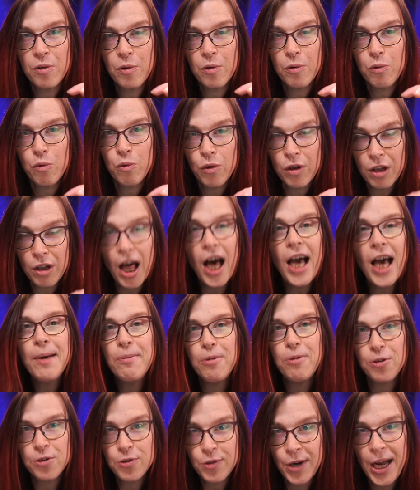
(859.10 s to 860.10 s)

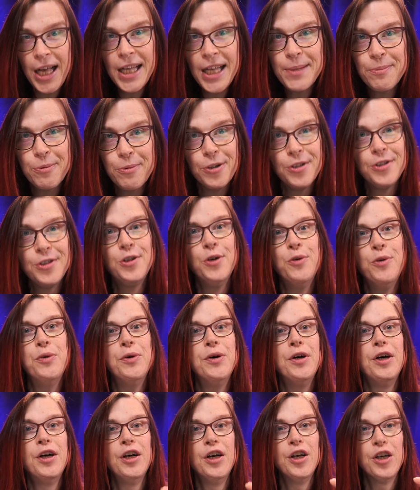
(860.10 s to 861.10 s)
reliable transport, so
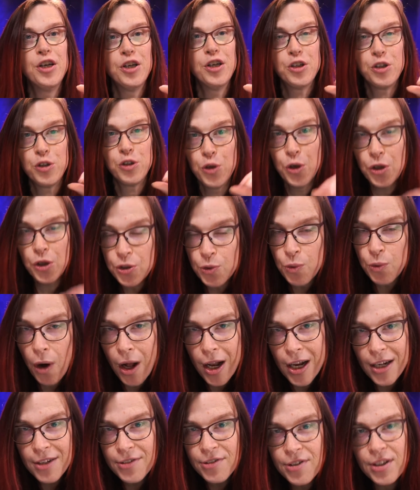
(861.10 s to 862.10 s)
good
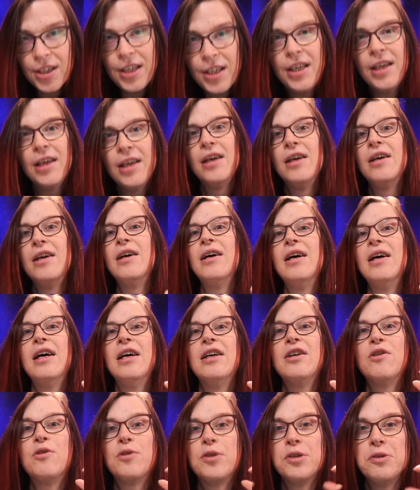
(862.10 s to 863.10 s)
quality,
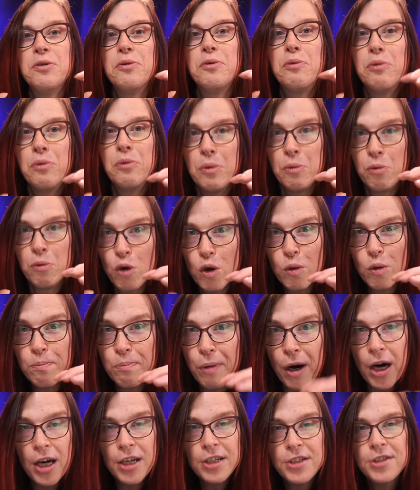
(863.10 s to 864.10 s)

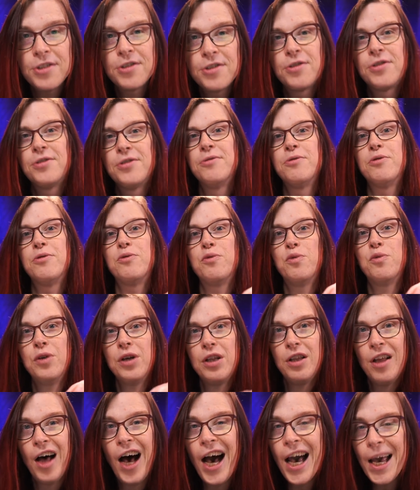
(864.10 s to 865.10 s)
robust,
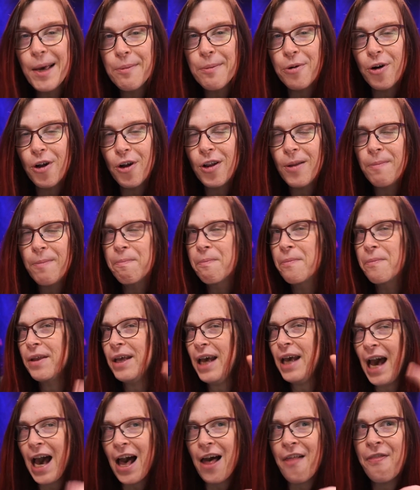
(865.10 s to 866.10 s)
reliable,
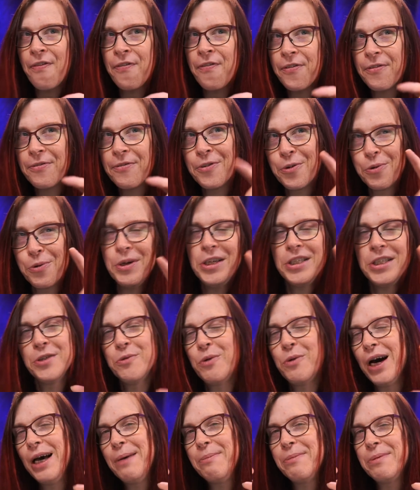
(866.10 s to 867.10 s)
and the reason
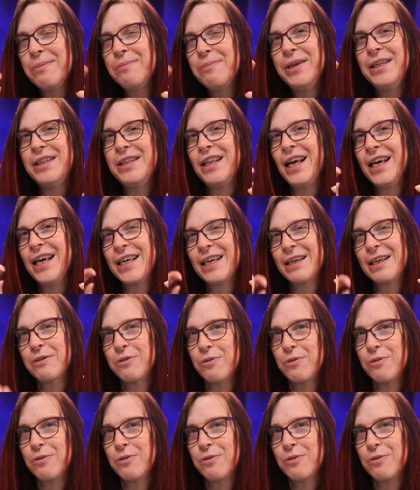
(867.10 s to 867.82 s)
why I'm a bit like